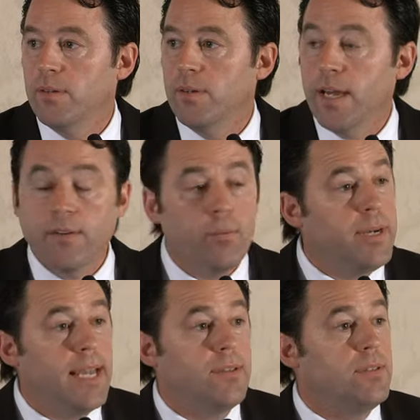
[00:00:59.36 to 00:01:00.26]
Not
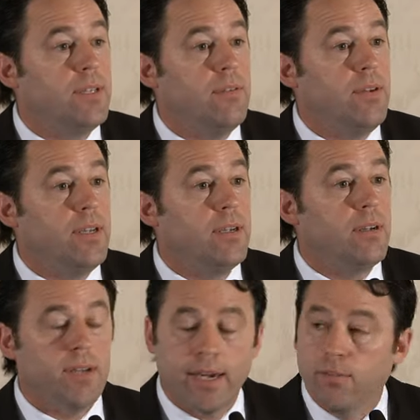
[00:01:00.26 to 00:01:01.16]
everybody has a
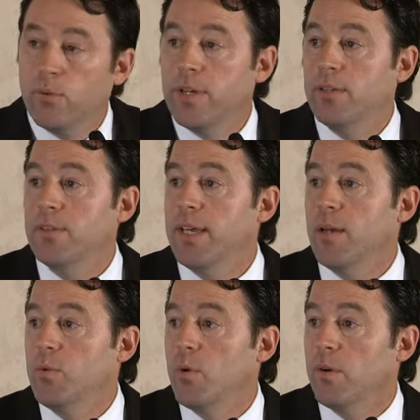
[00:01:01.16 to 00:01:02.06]
TV. Not everyone has a
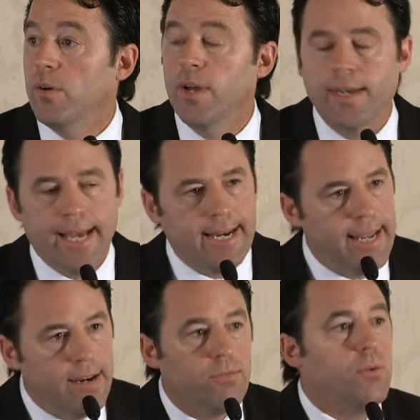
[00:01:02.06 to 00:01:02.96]
camcorder.
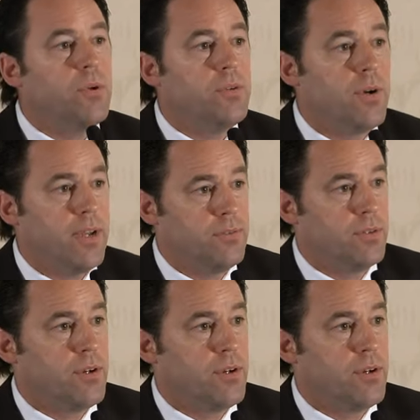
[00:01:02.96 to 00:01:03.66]
Not everyone drives a